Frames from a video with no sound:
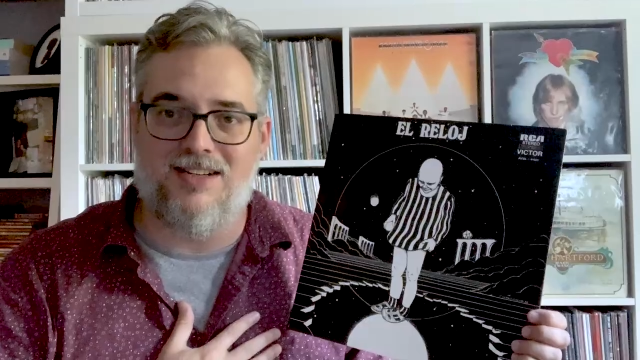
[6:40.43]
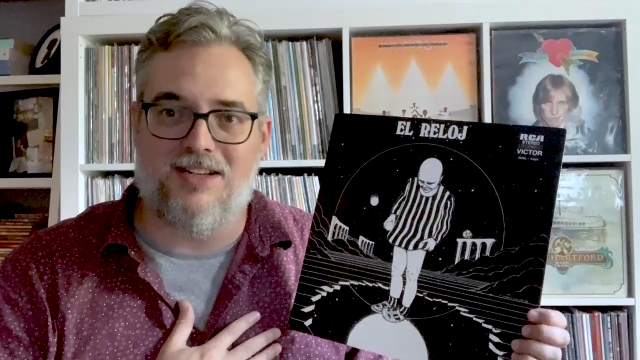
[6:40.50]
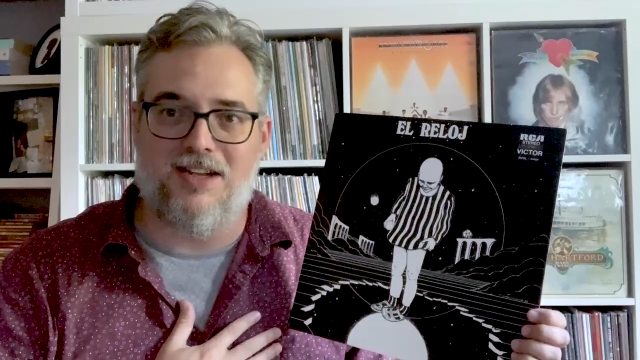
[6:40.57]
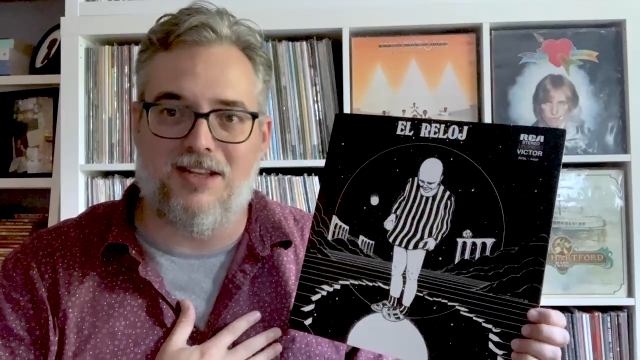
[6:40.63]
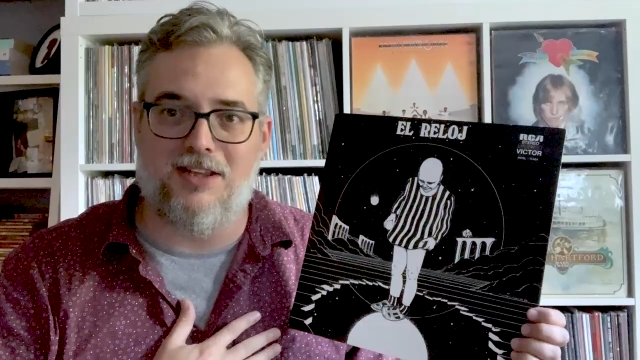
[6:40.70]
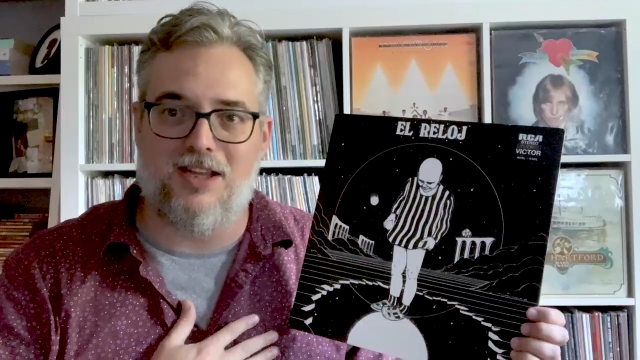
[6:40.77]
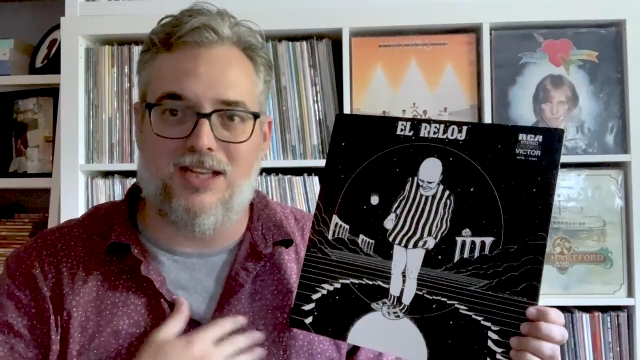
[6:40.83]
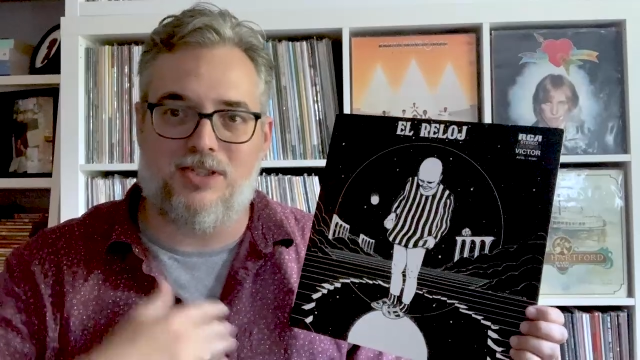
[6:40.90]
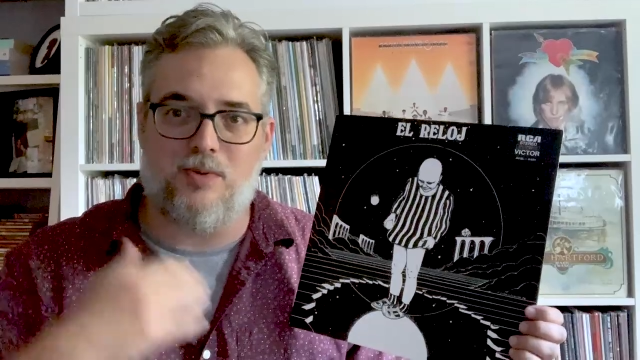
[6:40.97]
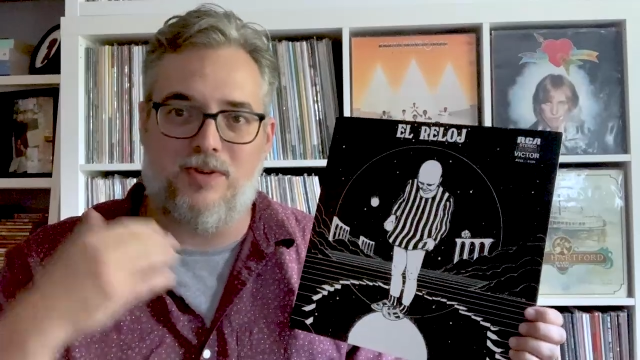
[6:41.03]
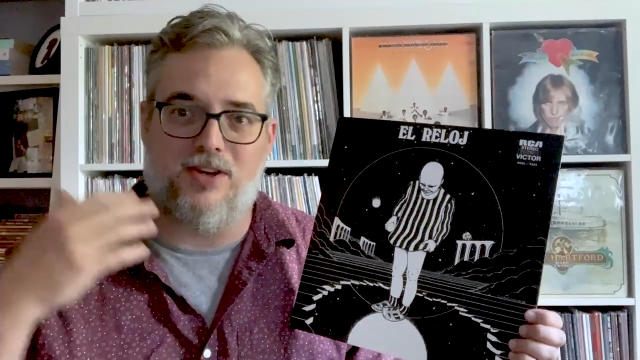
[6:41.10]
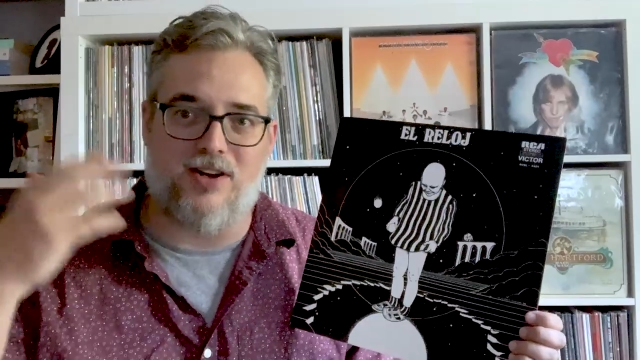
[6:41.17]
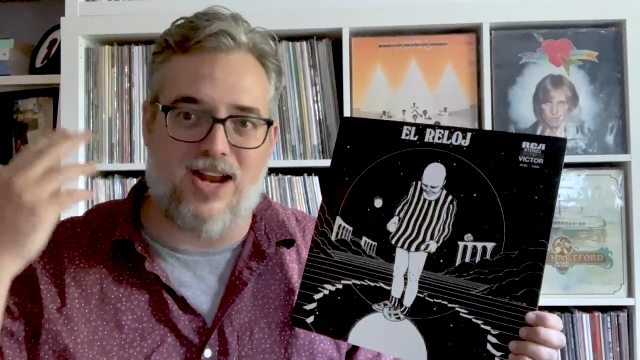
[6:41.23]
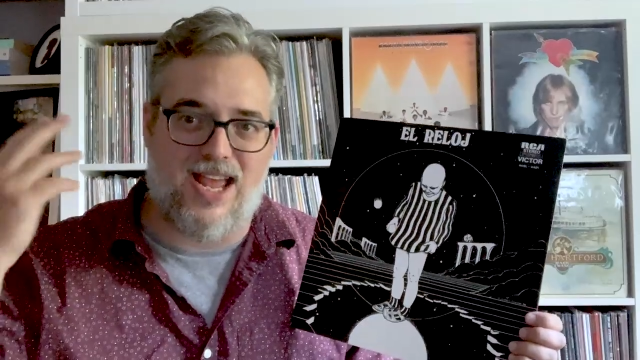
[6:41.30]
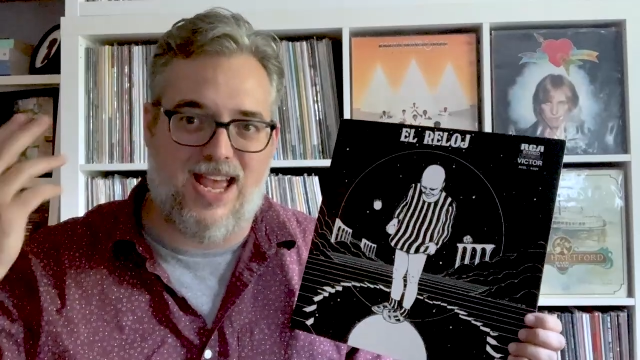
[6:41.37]
and less with
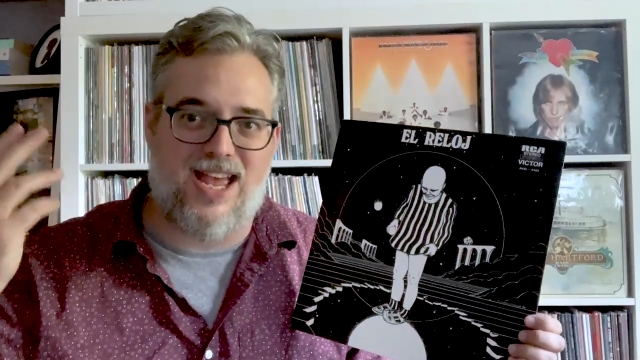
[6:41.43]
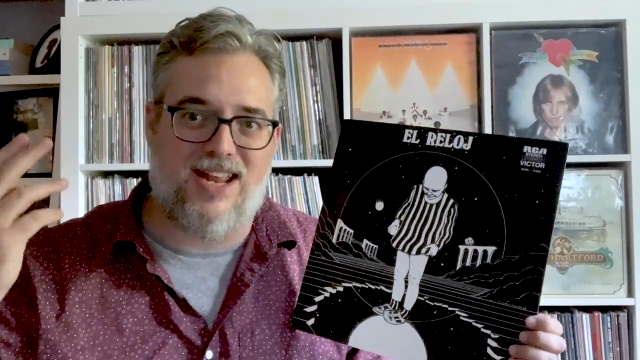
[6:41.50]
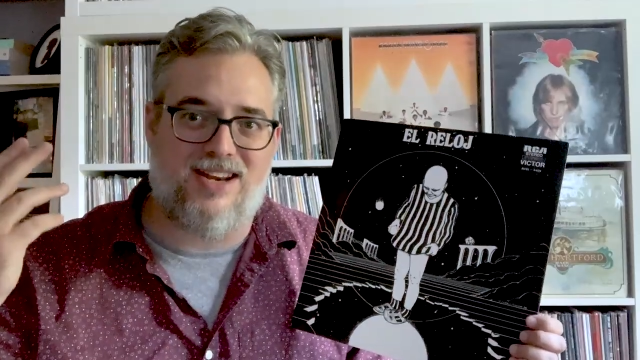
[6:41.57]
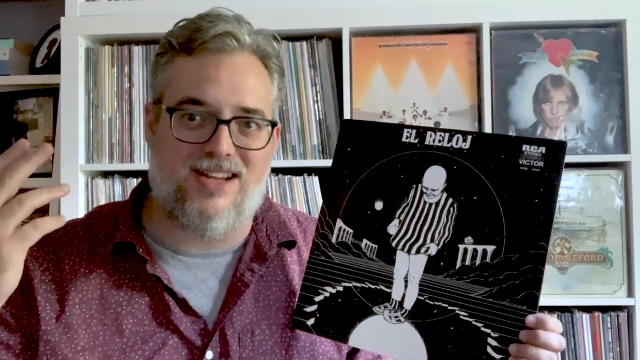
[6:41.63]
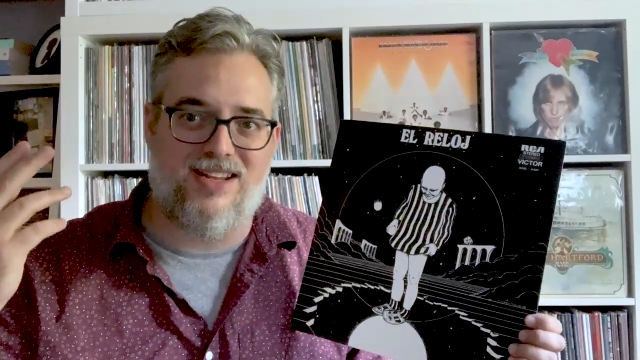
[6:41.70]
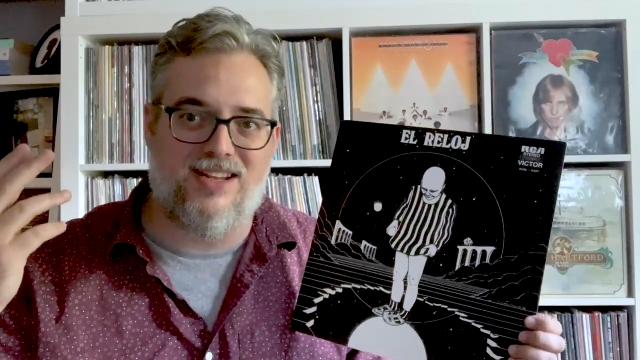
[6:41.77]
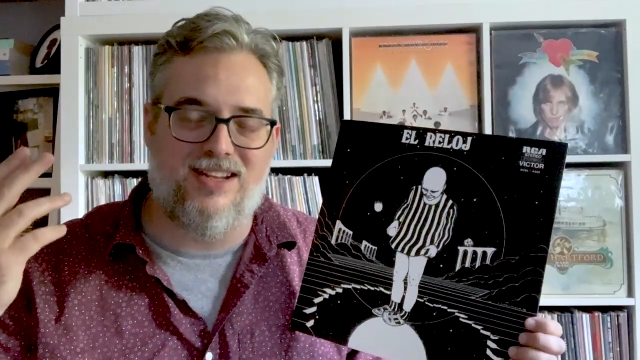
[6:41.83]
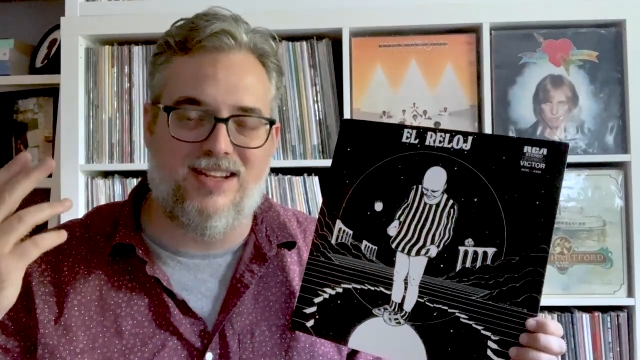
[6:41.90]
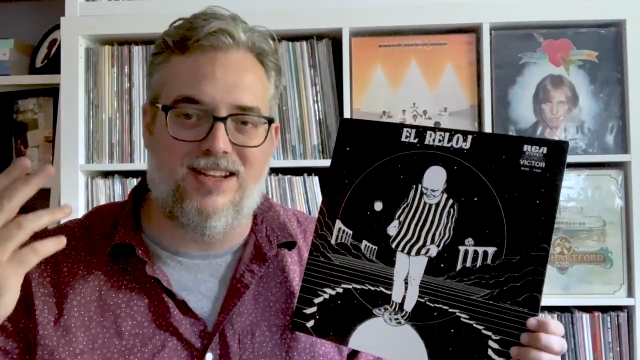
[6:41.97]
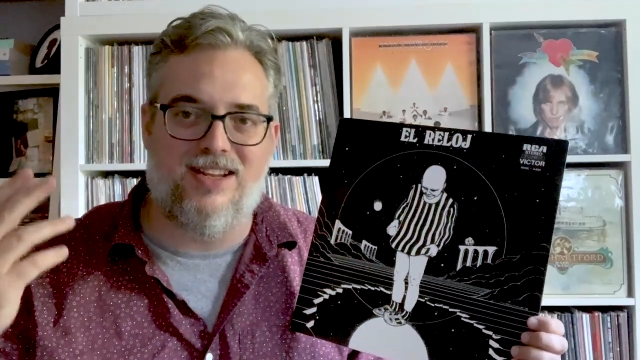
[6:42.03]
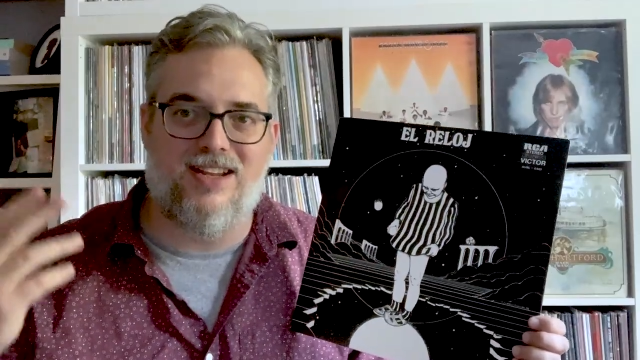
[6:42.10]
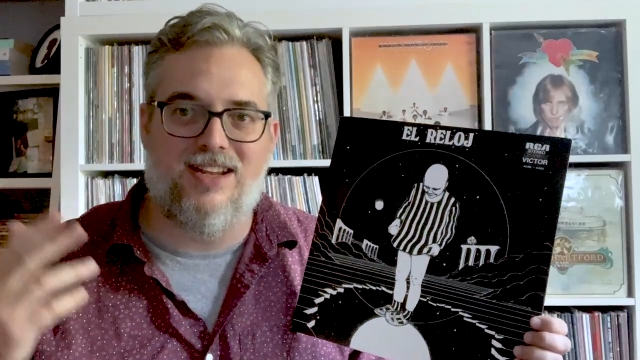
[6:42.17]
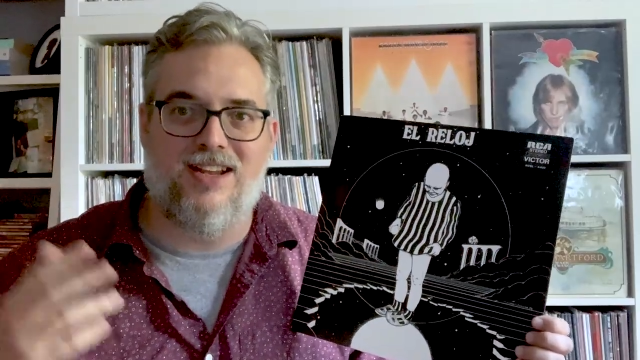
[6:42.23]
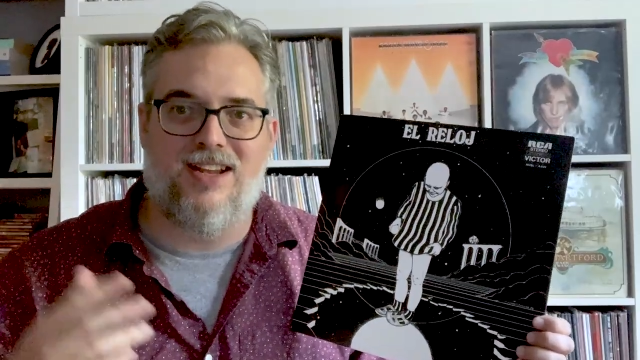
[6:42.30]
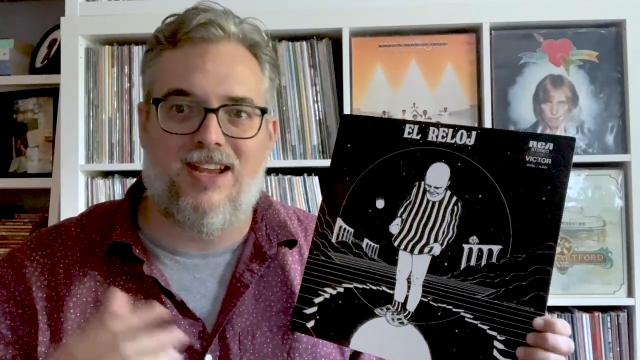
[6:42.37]
their head.
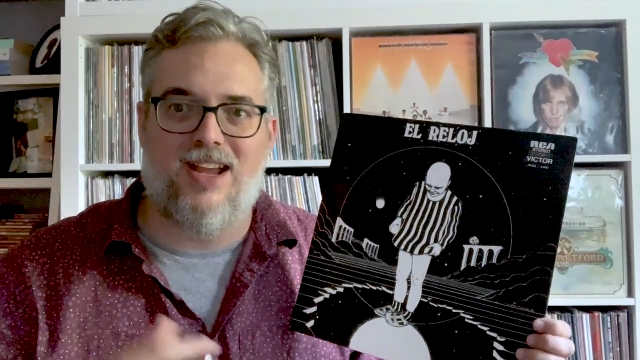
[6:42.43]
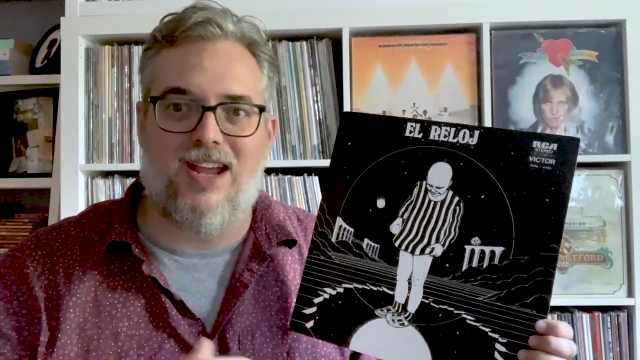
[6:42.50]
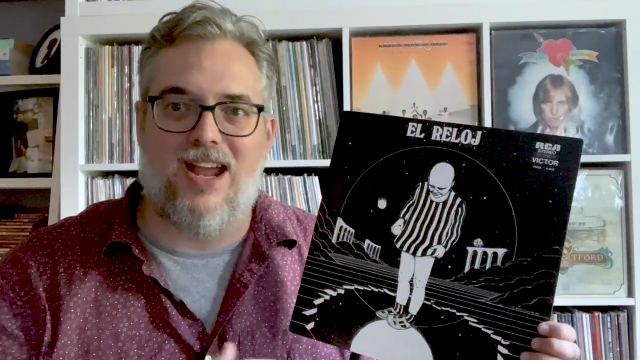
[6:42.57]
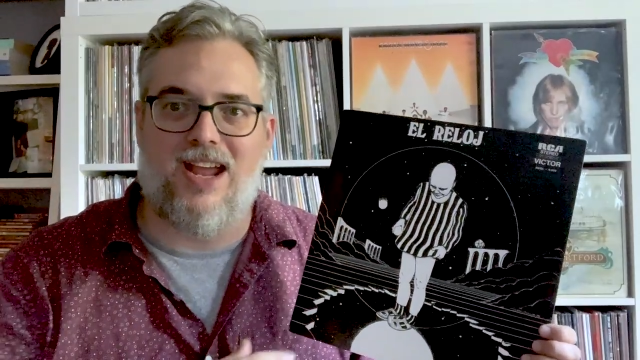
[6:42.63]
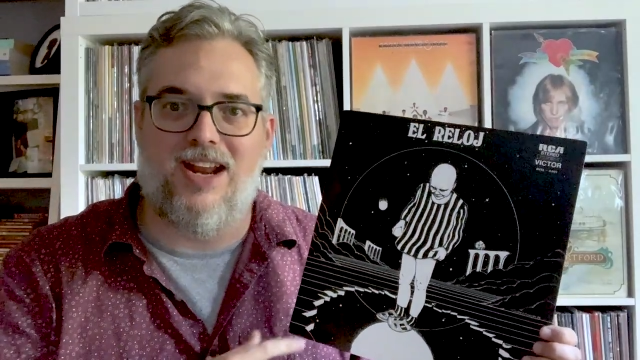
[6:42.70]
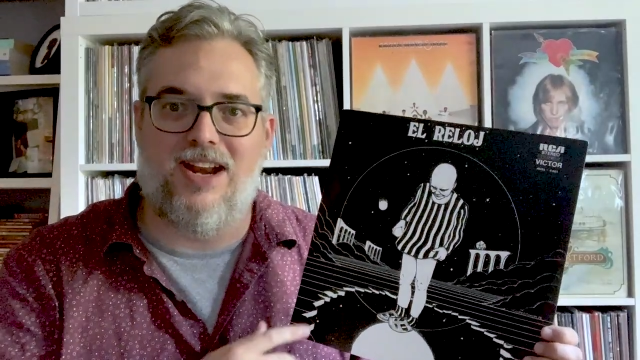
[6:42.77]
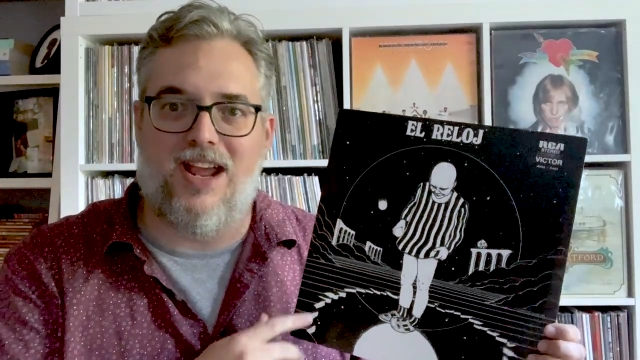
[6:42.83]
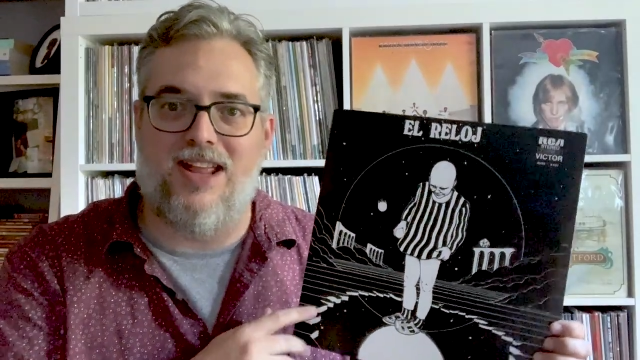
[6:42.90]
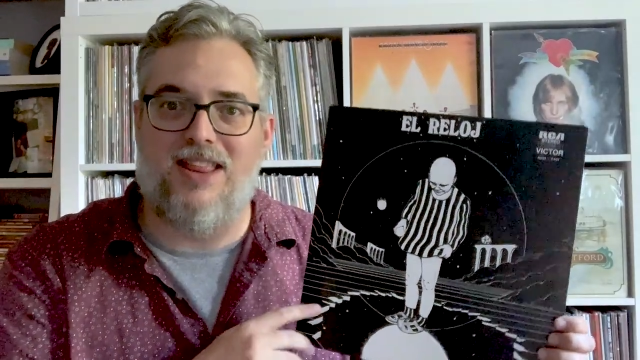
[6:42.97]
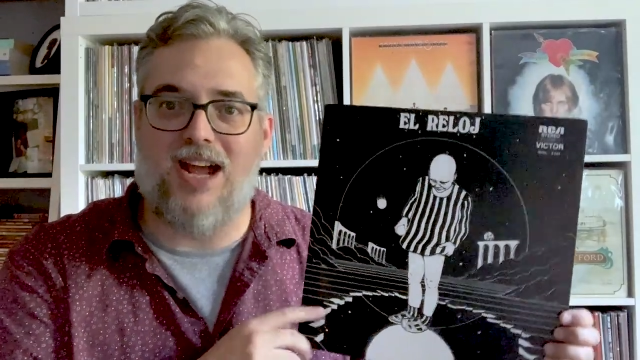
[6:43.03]
And